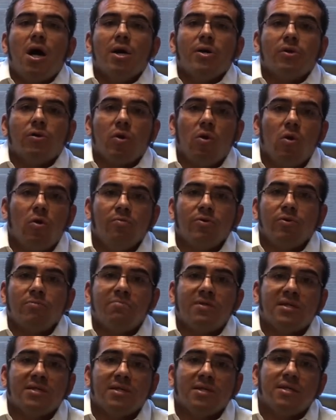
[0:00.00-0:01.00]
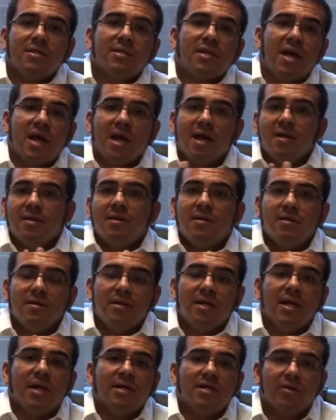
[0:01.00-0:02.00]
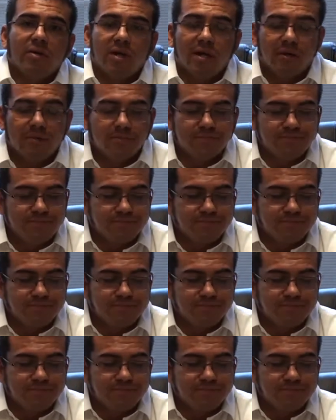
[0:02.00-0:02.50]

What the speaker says: your home, your business, and the internet.